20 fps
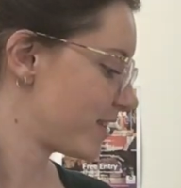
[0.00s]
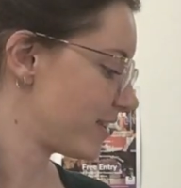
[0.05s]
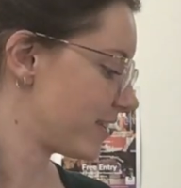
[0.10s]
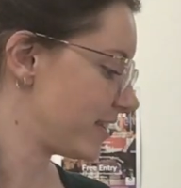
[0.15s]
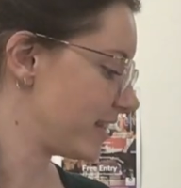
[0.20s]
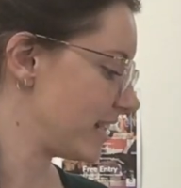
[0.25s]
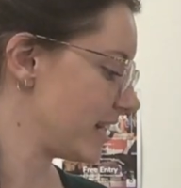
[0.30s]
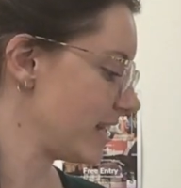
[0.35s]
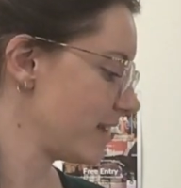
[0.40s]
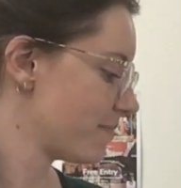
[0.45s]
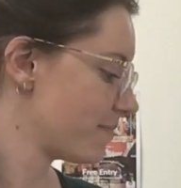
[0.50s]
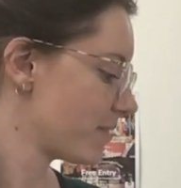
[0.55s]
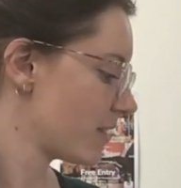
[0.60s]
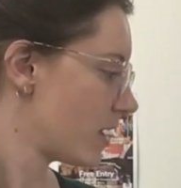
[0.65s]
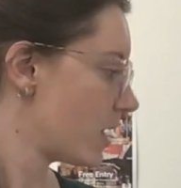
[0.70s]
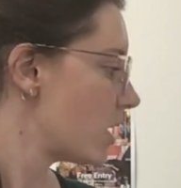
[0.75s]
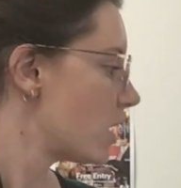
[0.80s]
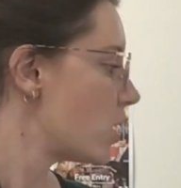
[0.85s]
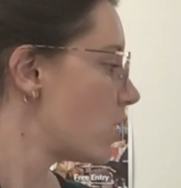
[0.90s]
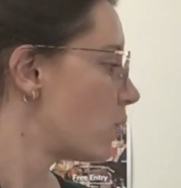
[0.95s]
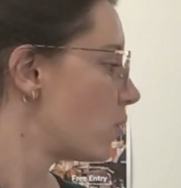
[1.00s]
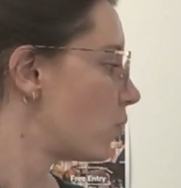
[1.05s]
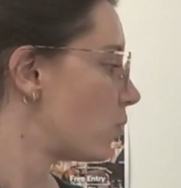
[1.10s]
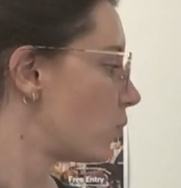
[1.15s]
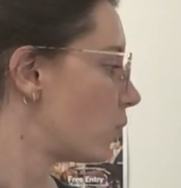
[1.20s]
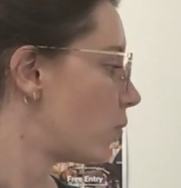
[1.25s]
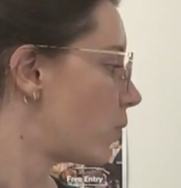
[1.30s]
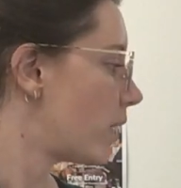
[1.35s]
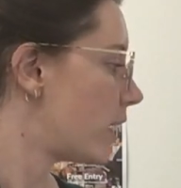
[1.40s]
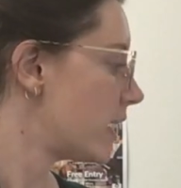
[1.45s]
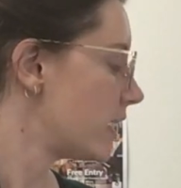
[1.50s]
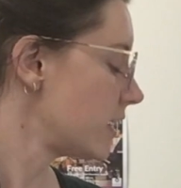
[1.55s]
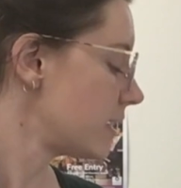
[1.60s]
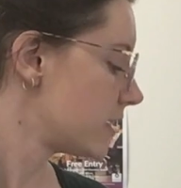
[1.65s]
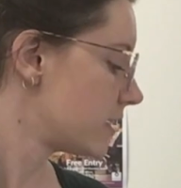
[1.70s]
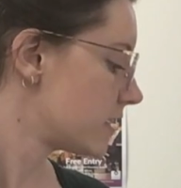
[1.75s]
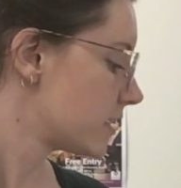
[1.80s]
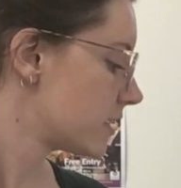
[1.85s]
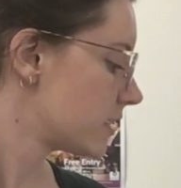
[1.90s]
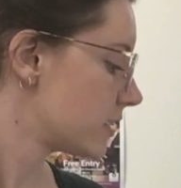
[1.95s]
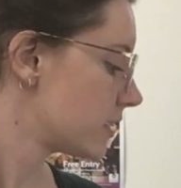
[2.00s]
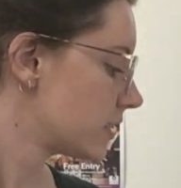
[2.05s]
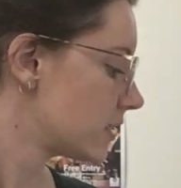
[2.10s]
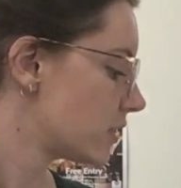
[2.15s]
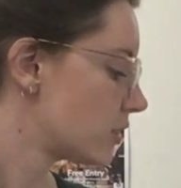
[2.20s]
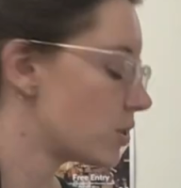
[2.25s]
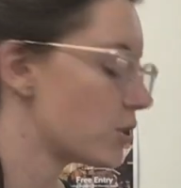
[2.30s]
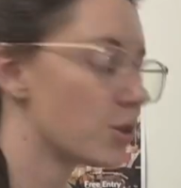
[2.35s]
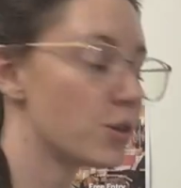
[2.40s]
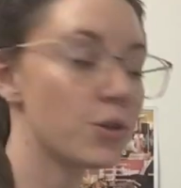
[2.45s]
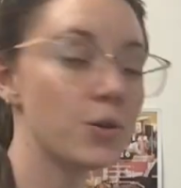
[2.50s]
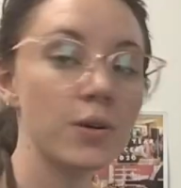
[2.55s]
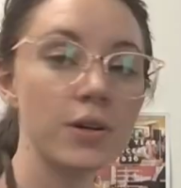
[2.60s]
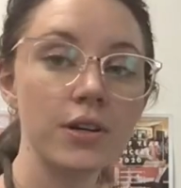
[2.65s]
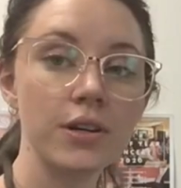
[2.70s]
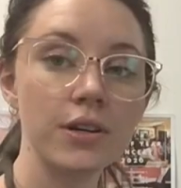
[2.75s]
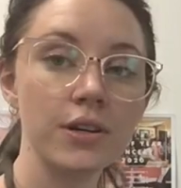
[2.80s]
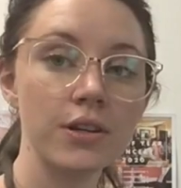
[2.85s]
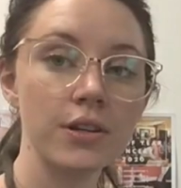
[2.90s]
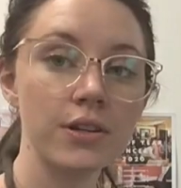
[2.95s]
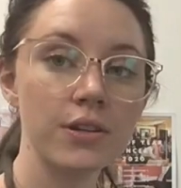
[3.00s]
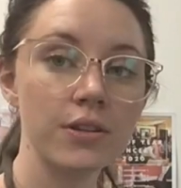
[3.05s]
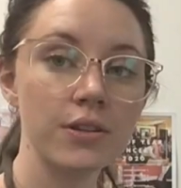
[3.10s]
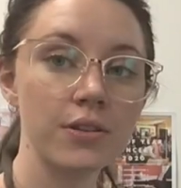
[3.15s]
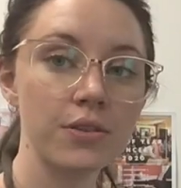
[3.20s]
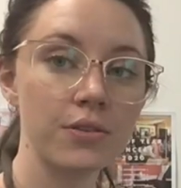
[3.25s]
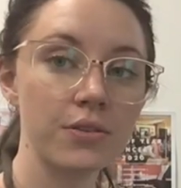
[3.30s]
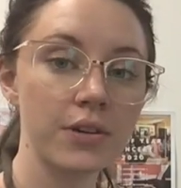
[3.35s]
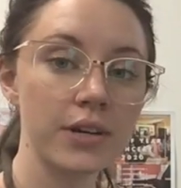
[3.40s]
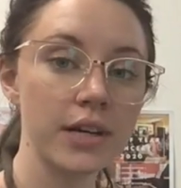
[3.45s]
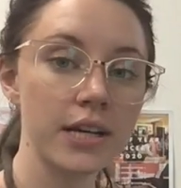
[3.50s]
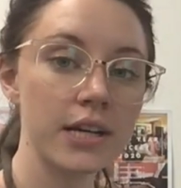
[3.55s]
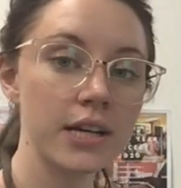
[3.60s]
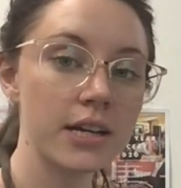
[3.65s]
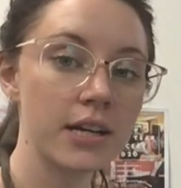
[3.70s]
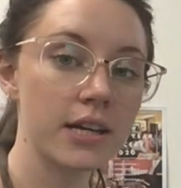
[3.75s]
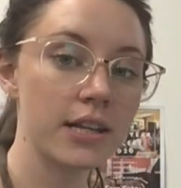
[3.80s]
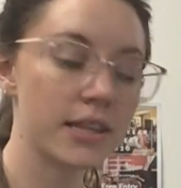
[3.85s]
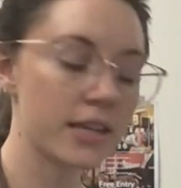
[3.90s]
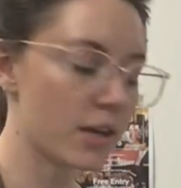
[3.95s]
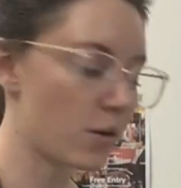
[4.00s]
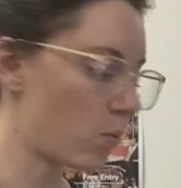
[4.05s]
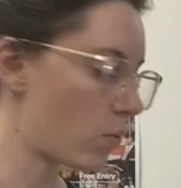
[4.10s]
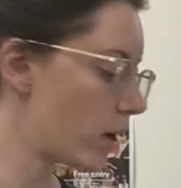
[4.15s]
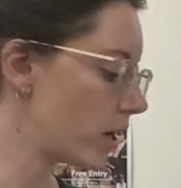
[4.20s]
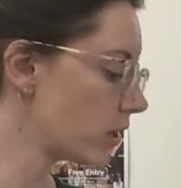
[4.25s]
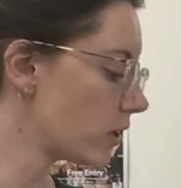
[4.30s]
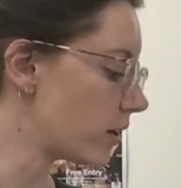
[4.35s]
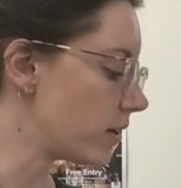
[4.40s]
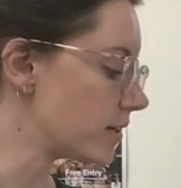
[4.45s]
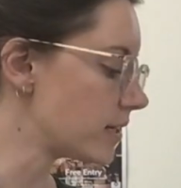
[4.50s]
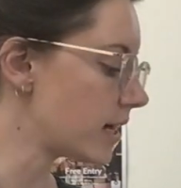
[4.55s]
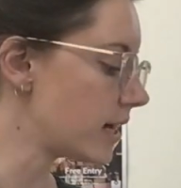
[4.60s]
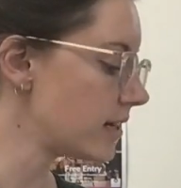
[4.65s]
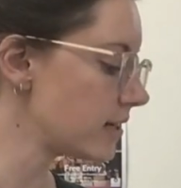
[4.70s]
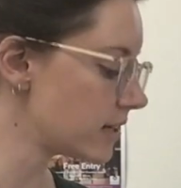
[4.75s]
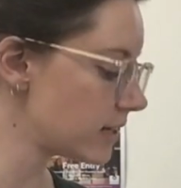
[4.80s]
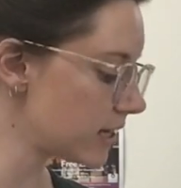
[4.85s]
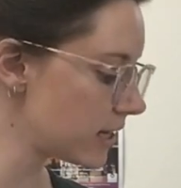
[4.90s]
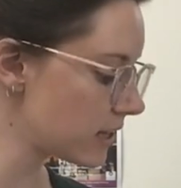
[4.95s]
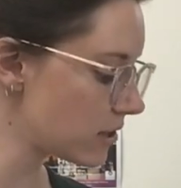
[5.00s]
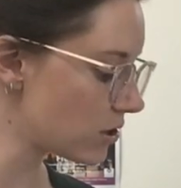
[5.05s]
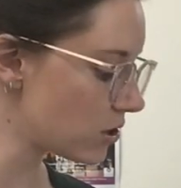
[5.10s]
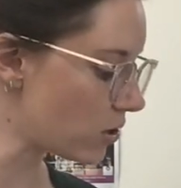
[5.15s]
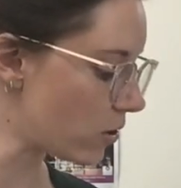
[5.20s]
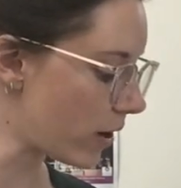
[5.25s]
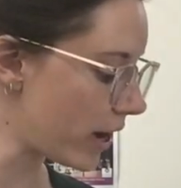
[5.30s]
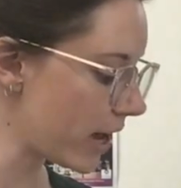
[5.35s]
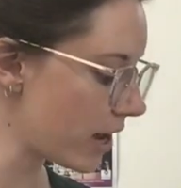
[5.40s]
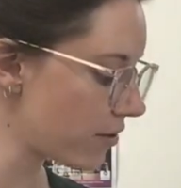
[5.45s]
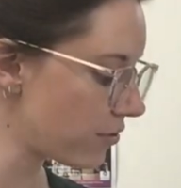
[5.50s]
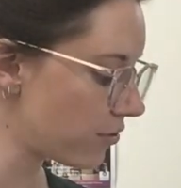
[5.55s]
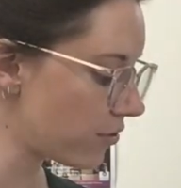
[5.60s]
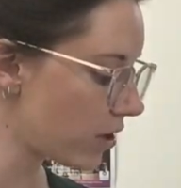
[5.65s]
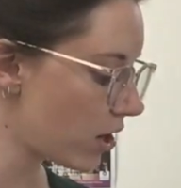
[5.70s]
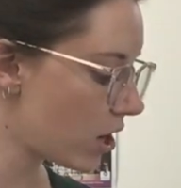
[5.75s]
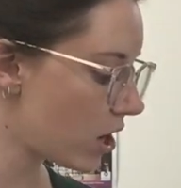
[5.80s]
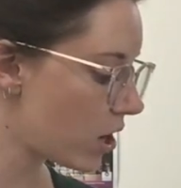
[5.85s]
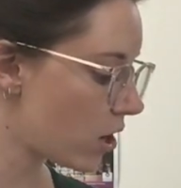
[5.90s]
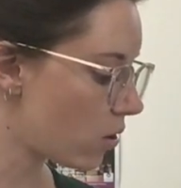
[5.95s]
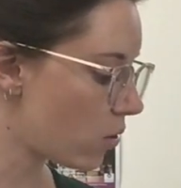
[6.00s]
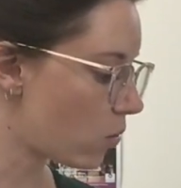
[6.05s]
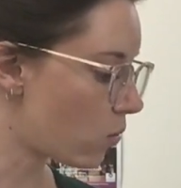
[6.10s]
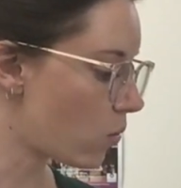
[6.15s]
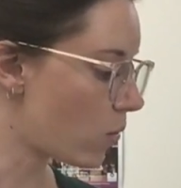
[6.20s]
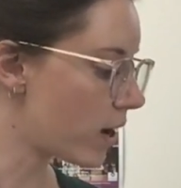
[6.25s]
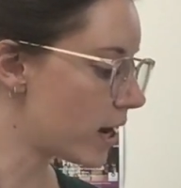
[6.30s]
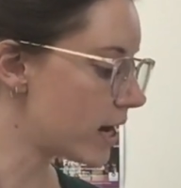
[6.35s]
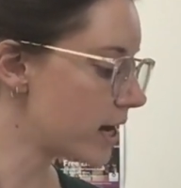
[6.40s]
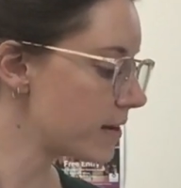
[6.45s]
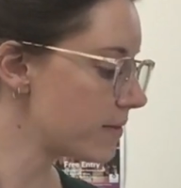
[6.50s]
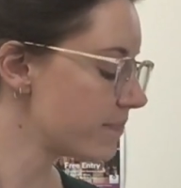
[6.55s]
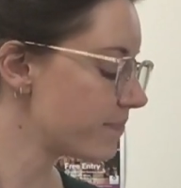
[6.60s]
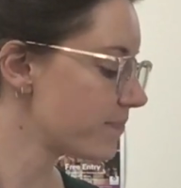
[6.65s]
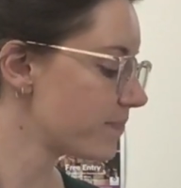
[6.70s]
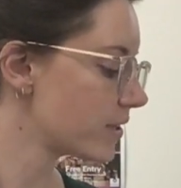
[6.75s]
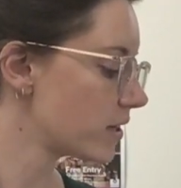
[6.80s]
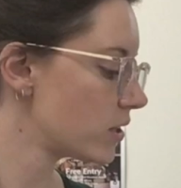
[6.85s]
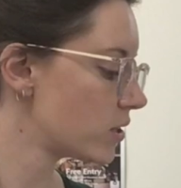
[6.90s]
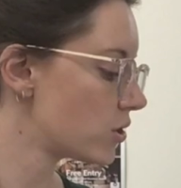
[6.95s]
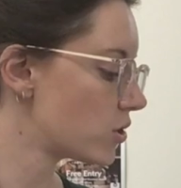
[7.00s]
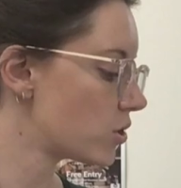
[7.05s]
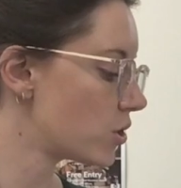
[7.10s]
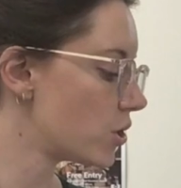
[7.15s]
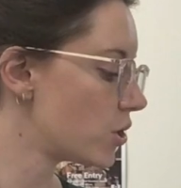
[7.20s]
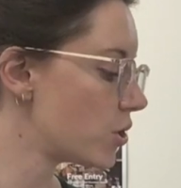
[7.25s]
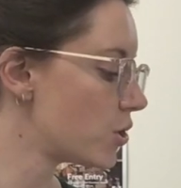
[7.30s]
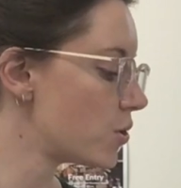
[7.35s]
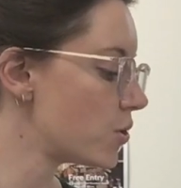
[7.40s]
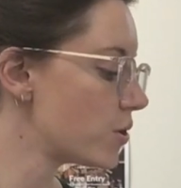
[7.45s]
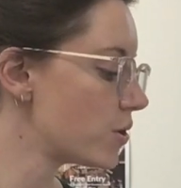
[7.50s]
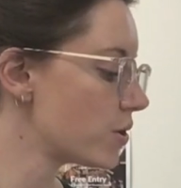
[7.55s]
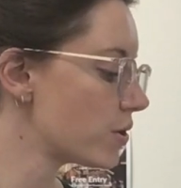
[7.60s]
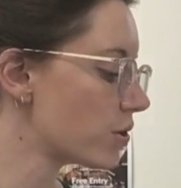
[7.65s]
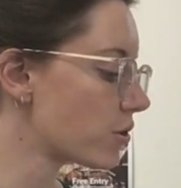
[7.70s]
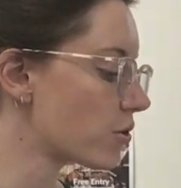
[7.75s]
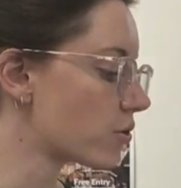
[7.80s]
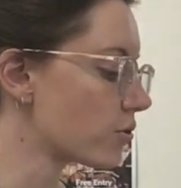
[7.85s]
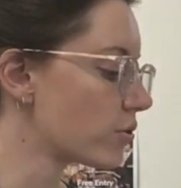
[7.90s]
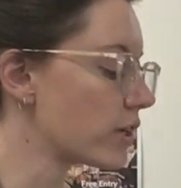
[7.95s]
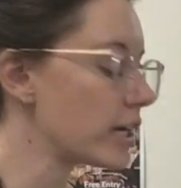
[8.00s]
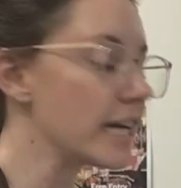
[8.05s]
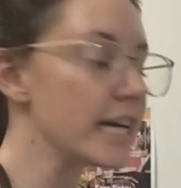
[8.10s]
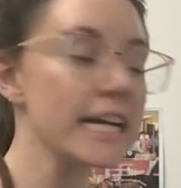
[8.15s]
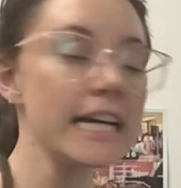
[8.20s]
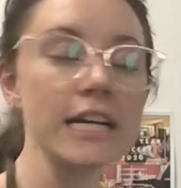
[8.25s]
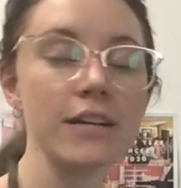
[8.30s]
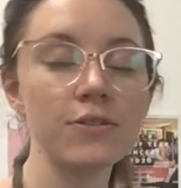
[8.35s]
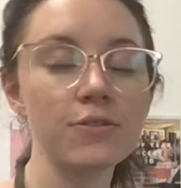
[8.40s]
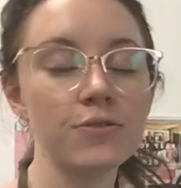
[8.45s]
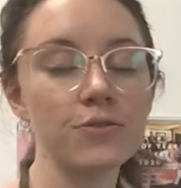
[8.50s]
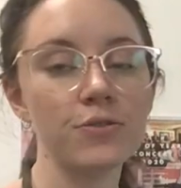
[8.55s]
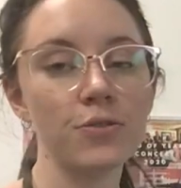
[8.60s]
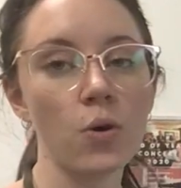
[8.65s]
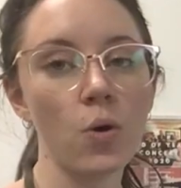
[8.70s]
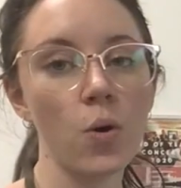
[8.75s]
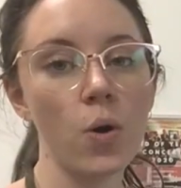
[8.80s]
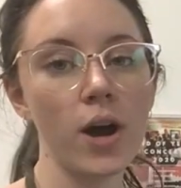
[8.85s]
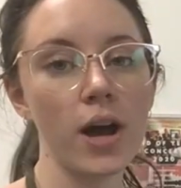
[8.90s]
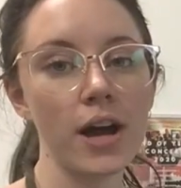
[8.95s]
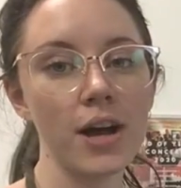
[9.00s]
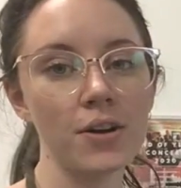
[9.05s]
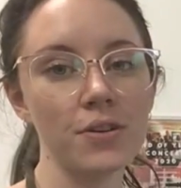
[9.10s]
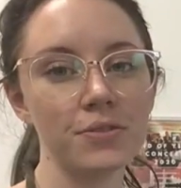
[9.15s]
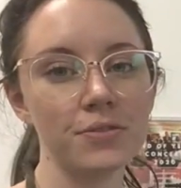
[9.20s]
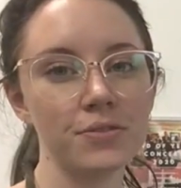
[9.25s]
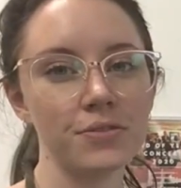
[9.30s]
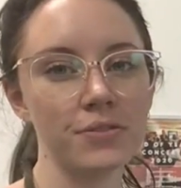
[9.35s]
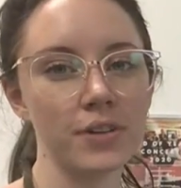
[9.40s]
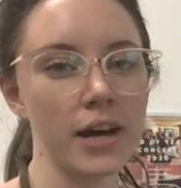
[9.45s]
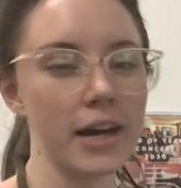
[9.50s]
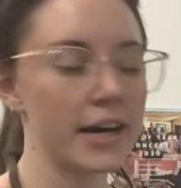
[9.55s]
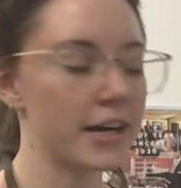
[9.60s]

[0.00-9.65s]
Ready? 1, 2, 3, then 1 goes underneath to your F. 1, 2, 3, 4, 5.